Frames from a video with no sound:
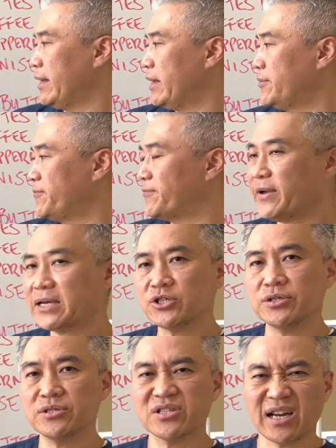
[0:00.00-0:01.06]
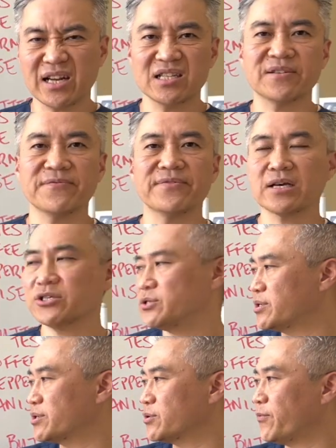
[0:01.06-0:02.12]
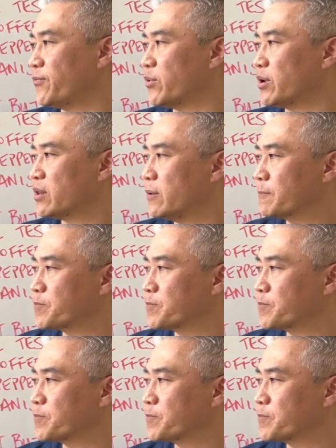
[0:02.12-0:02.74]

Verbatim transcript: infections, sinus infections, and so forth.